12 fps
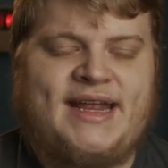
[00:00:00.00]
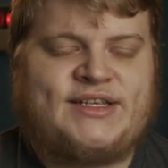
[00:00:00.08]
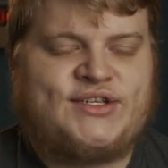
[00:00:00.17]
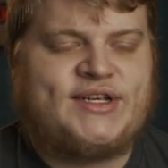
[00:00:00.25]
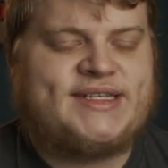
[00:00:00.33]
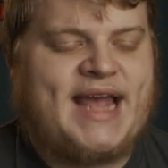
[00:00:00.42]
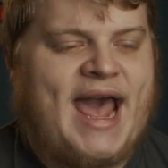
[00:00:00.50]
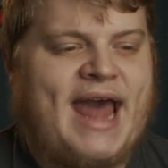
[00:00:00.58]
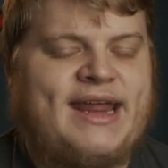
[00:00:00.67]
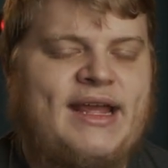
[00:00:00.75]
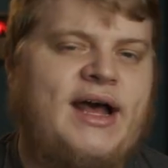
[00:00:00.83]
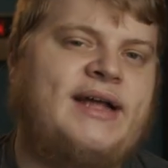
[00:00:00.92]
It's just
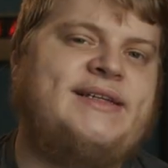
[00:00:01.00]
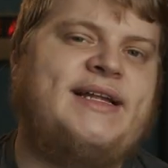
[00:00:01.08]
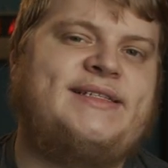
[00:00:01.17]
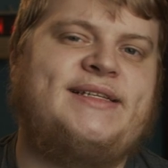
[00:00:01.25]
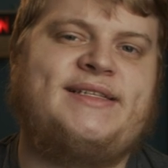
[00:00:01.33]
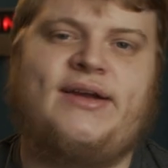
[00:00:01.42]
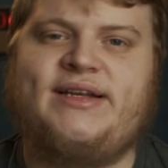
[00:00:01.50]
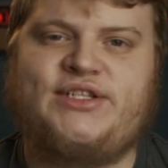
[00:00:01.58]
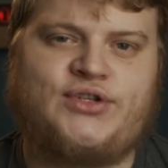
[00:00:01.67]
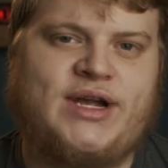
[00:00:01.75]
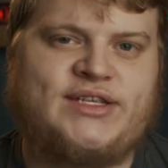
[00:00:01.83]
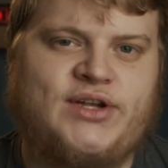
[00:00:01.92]
adding unnecessary
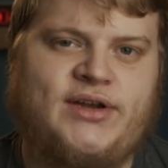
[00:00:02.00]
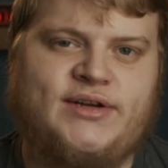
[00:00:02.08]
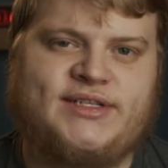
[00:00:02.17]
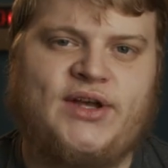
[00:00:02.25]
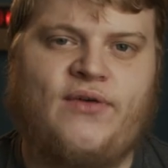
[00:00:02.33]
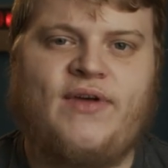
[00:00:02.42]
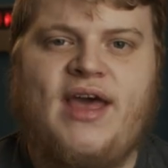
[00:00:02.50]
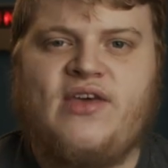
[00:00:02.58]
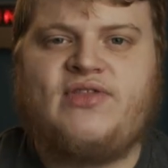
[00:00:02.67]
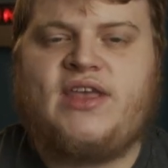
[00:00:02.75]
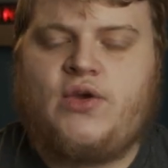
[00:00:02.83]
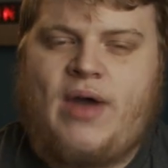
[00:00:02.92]
stress on yourself
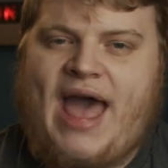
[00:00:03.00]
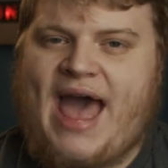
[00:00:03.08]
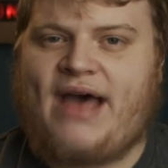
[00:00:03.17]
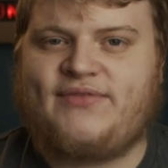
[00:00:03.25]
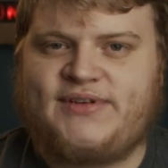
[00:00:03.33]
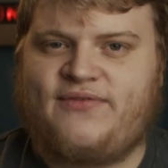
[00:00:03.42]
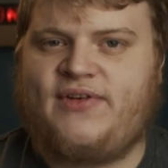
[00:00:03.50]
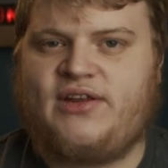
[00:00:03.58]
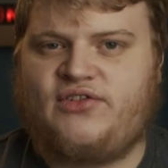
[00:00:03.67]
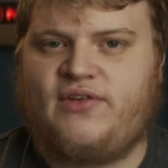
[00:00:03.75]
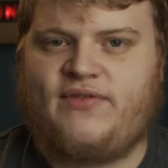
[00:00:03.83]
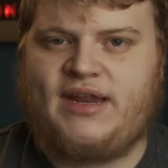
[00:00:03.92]
that you have to
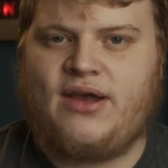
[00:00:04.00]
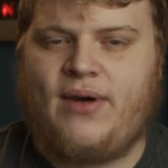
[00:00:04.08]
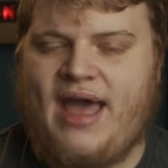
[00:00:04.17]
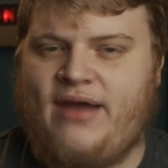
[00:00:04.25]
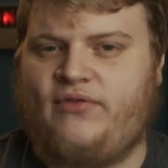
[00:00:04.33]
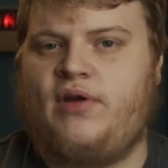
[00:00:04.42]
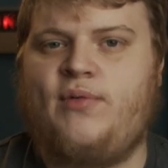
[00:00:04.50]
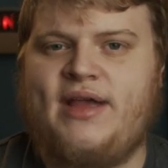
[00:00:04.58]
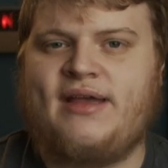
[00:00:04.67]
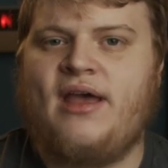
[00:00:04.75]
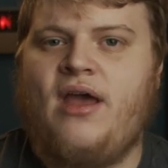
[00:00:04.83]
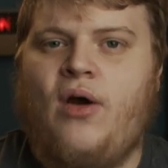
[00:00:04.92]
finish a video every
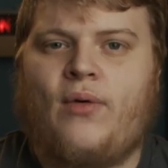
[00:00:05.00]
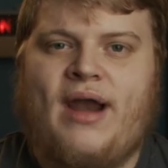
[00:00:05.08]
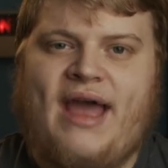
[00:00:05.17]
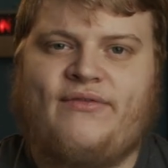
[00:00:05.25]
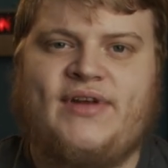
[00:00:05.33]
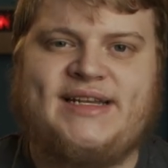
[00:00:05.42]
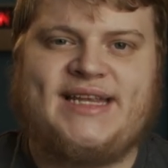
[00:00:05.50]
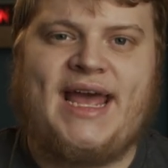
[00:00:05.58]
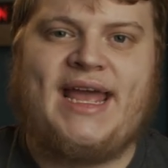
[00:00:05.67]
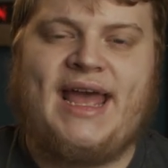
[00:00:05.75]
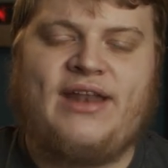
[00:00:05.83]
week or every day,